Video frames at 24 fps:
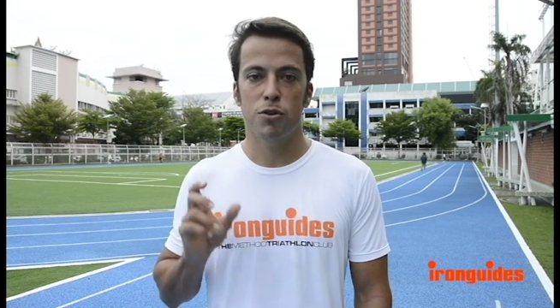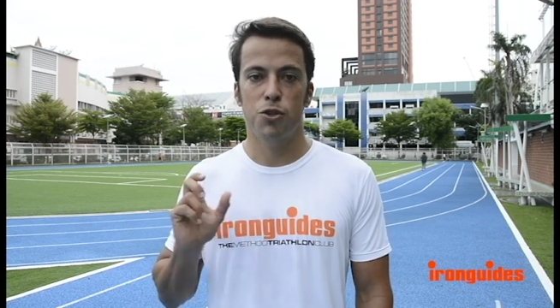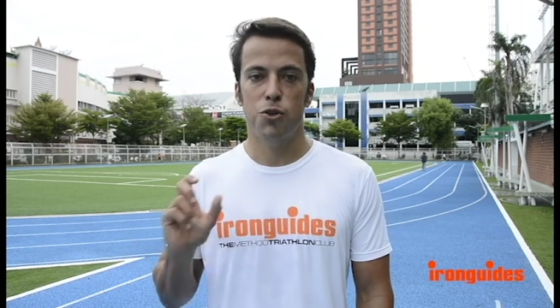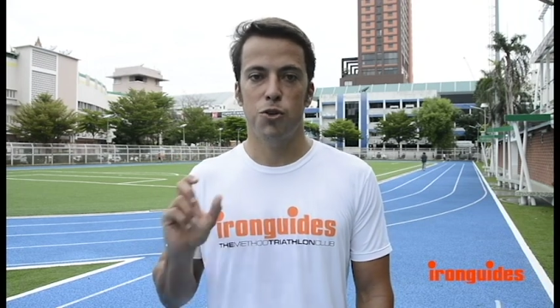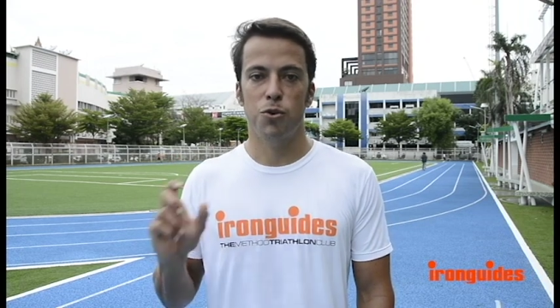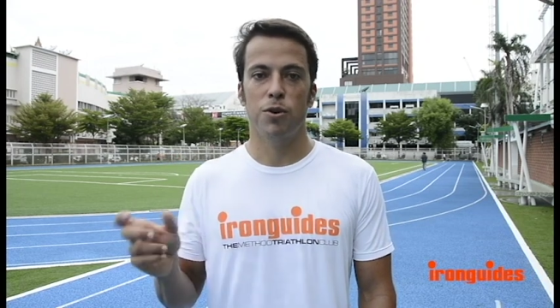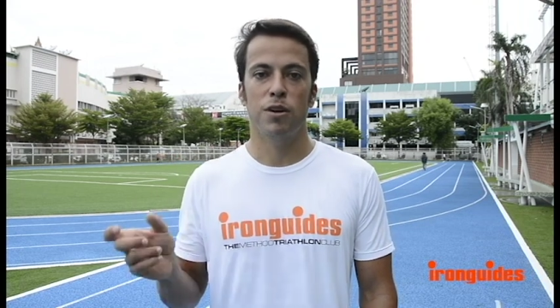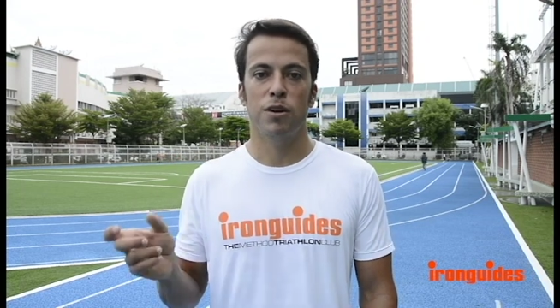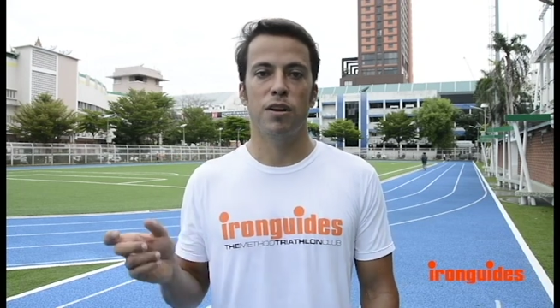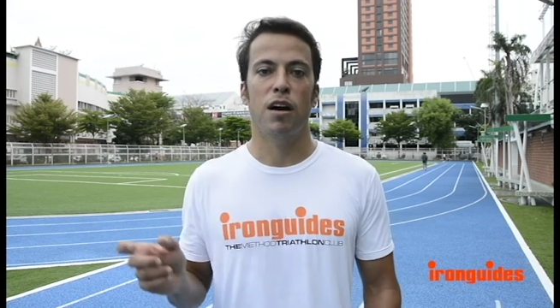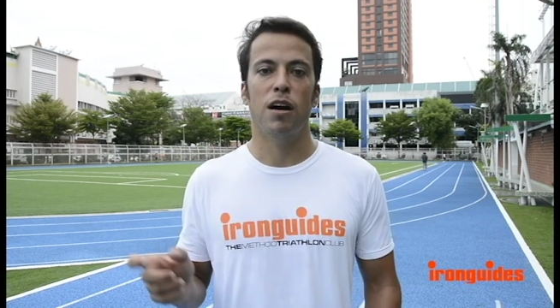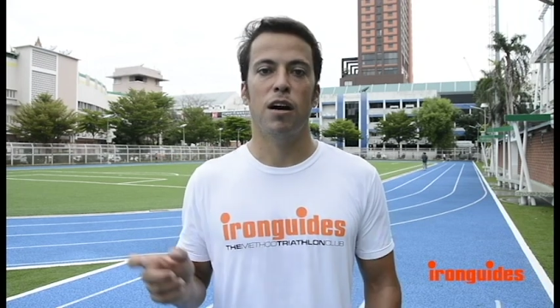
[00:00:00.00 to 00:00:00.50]

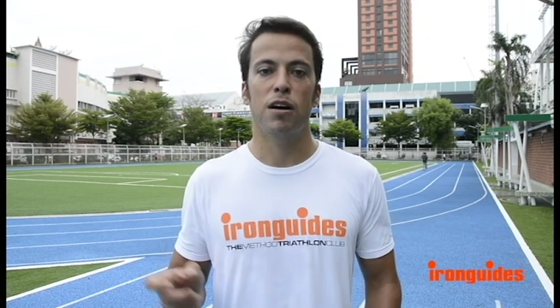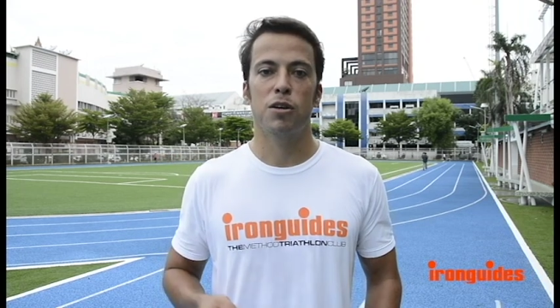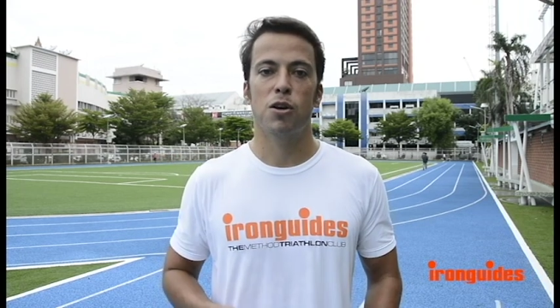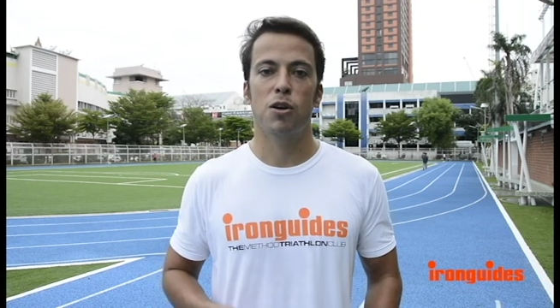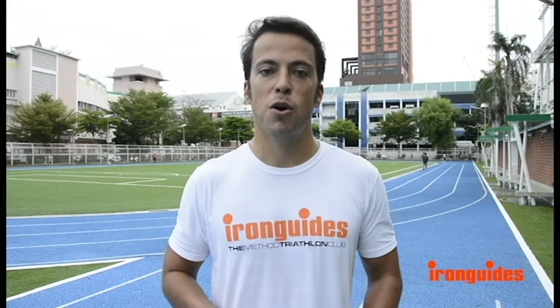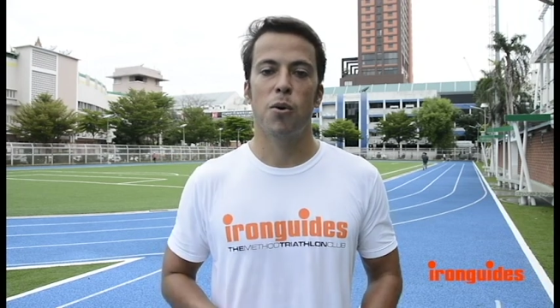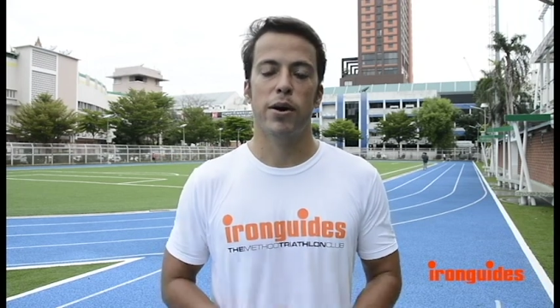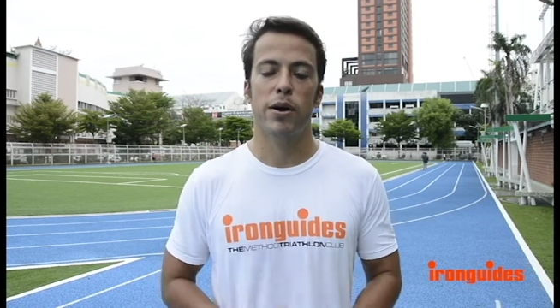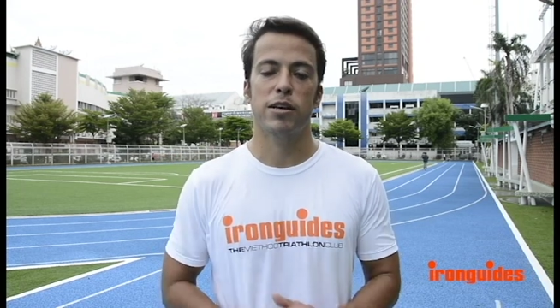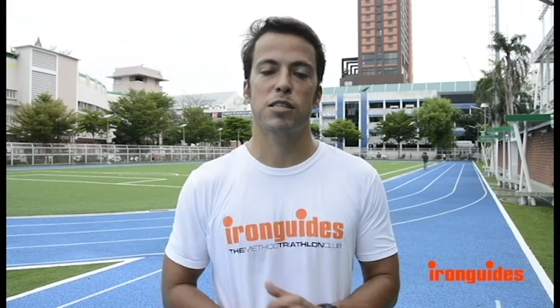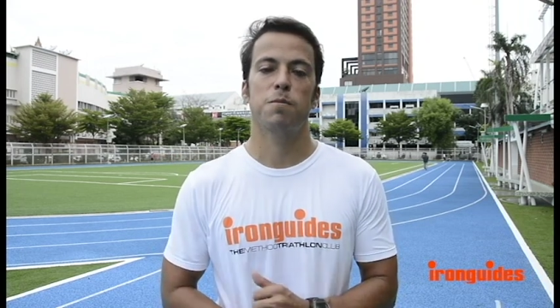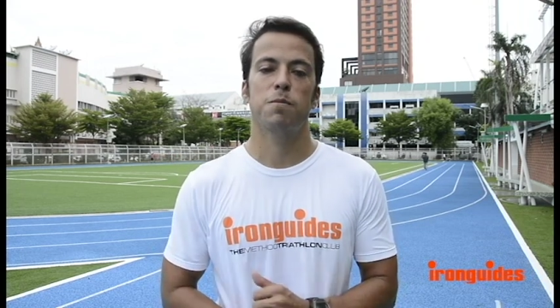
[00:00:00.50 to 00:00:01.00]
to an
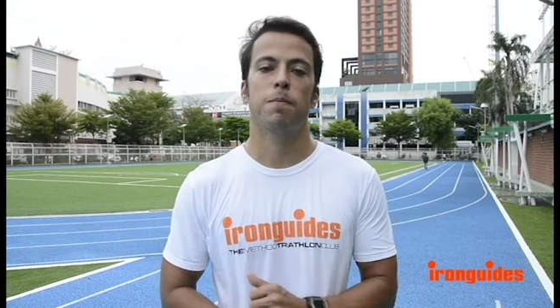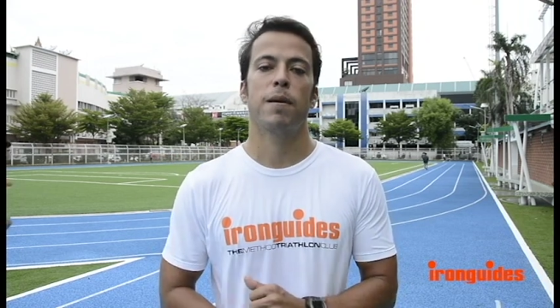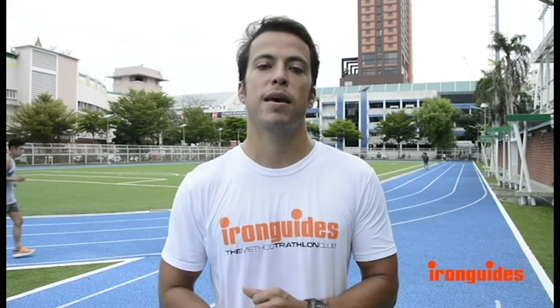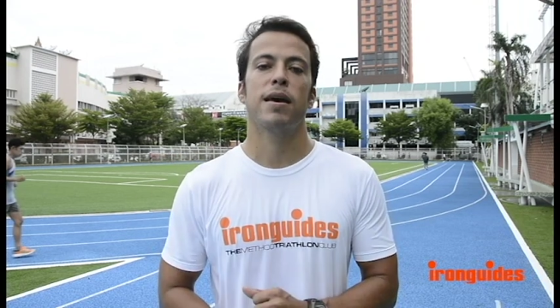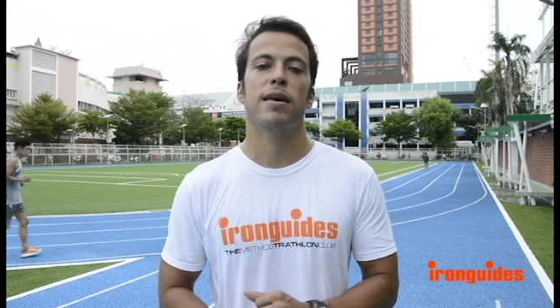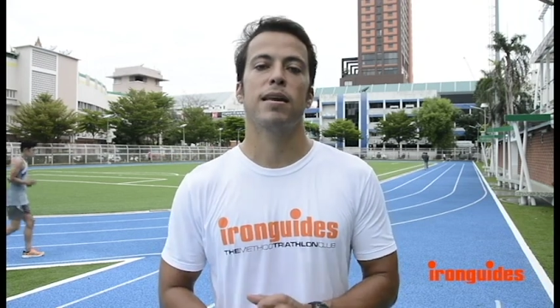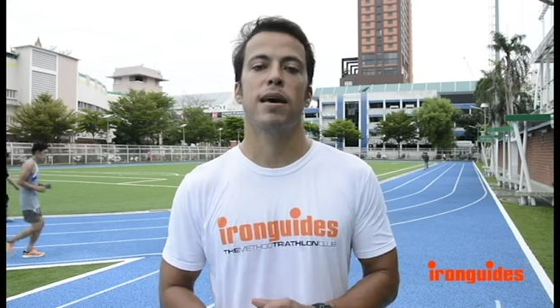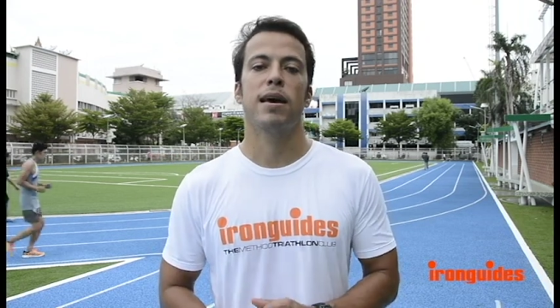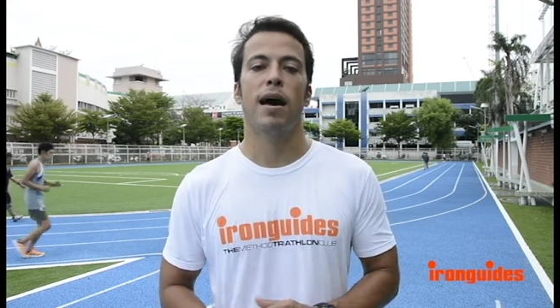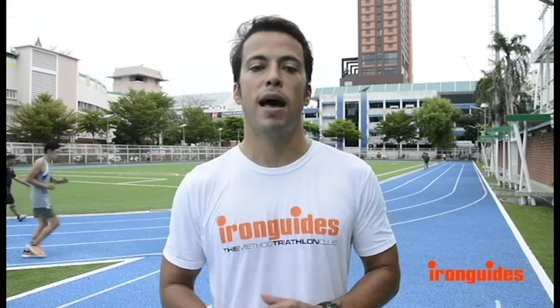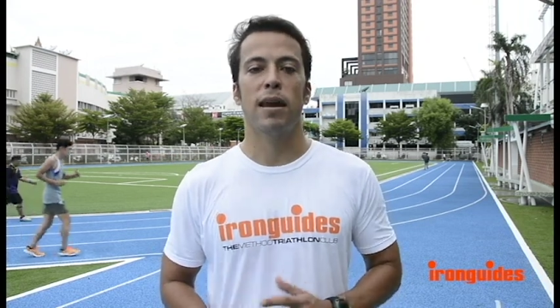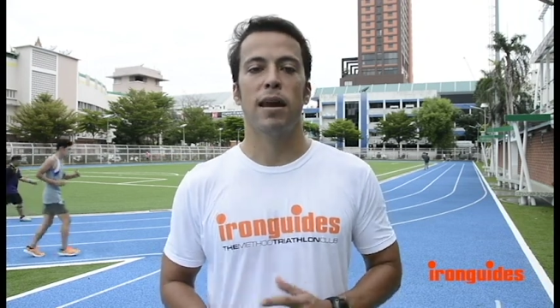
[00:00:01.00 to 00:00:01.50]
article
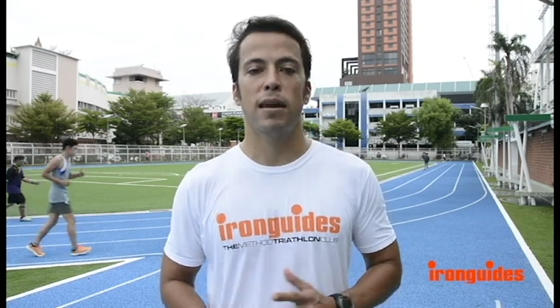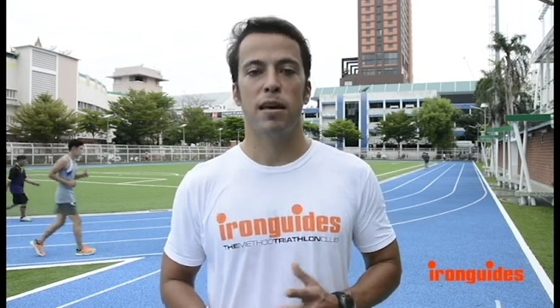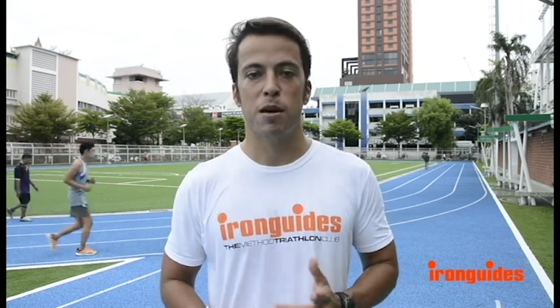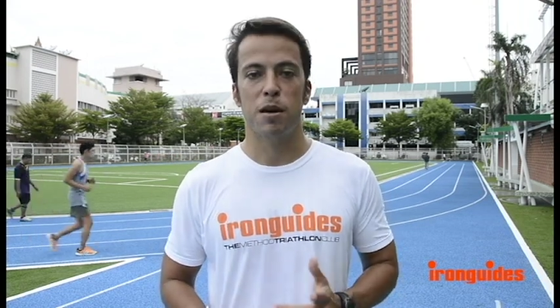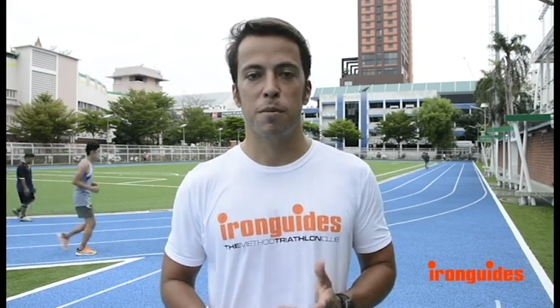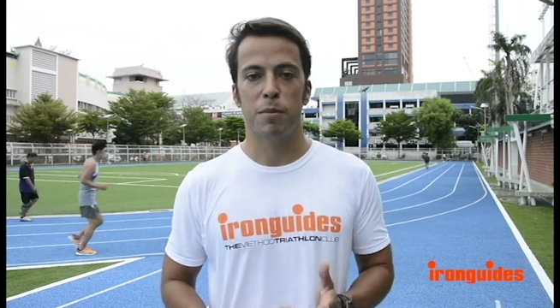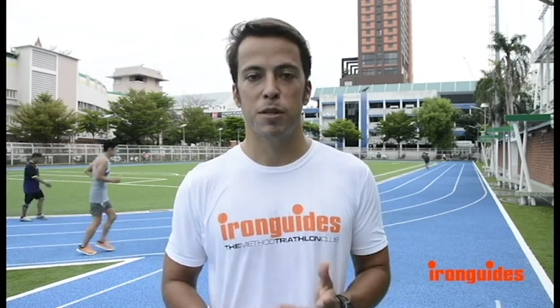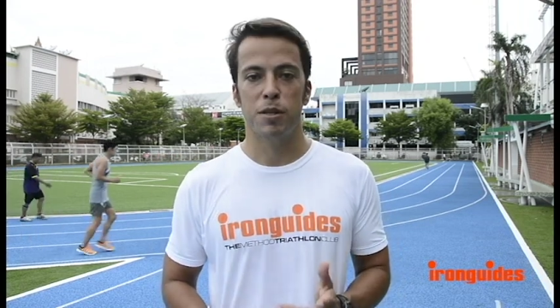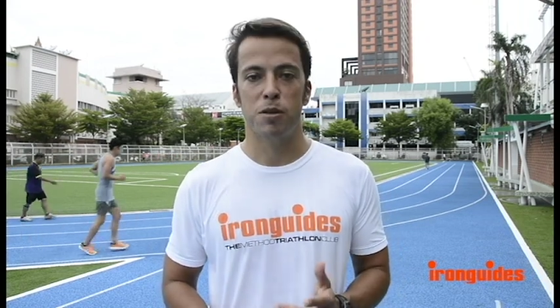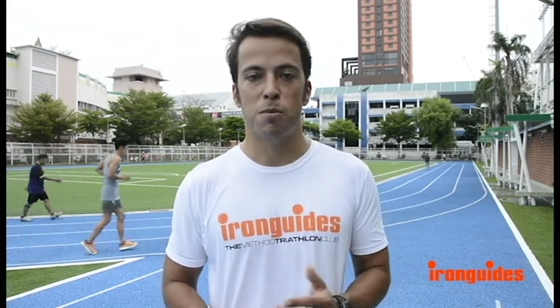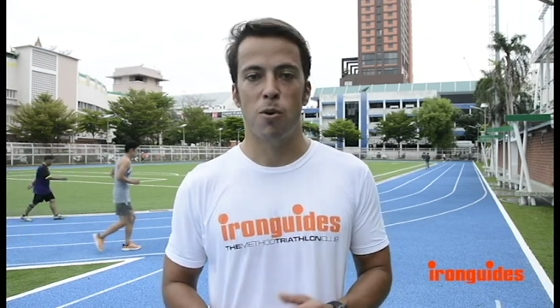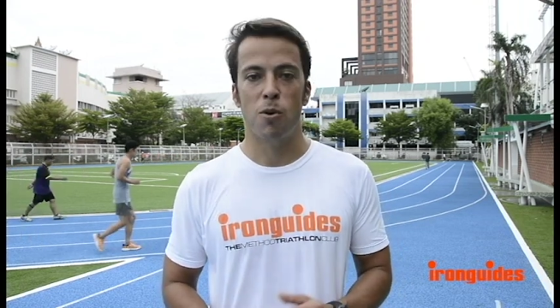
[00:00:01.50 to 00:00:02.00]
explaining a little
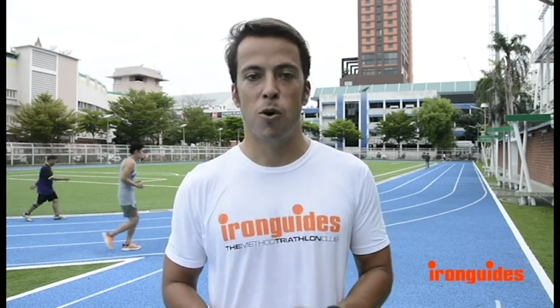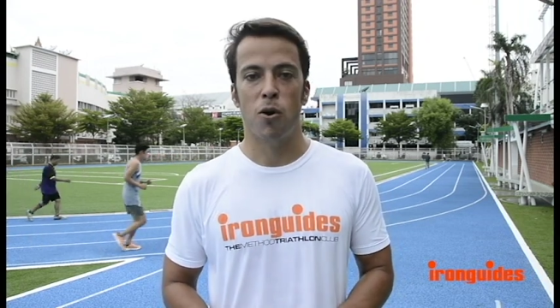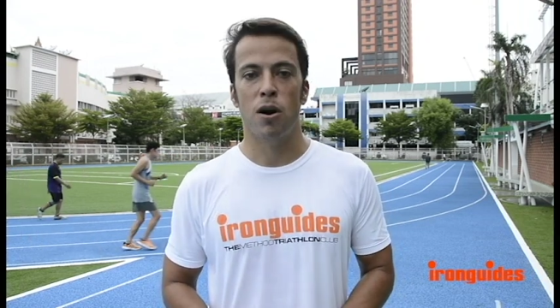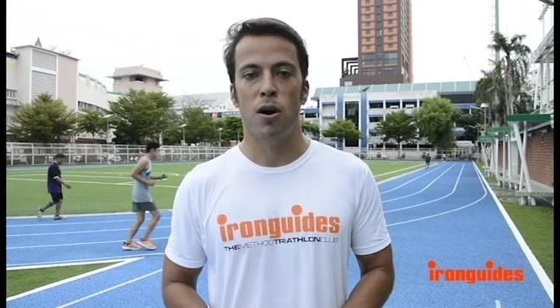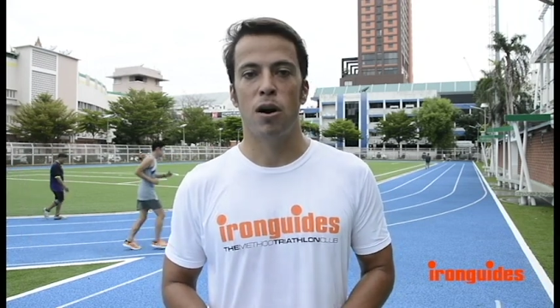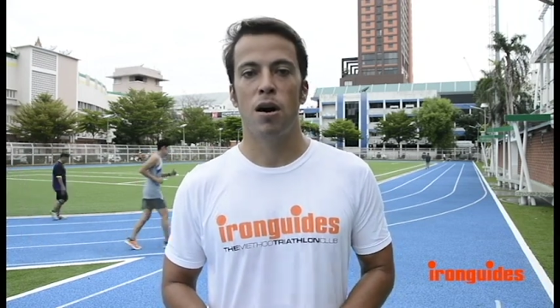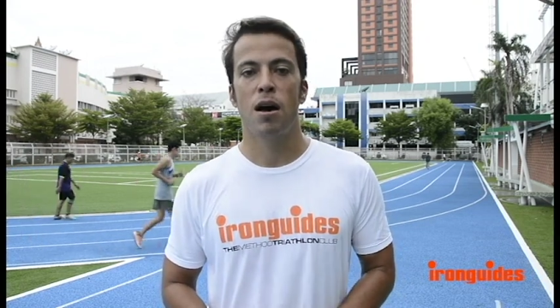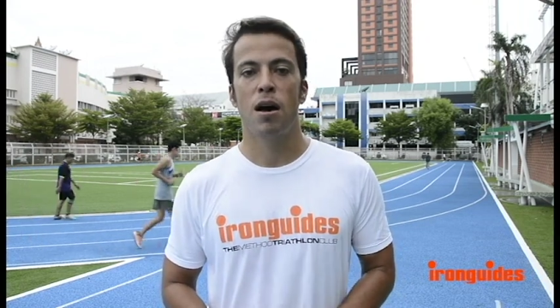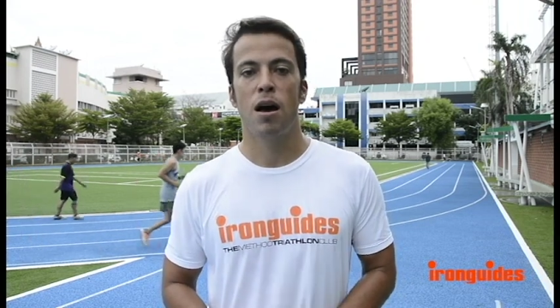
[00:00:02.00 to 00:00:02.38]
bit more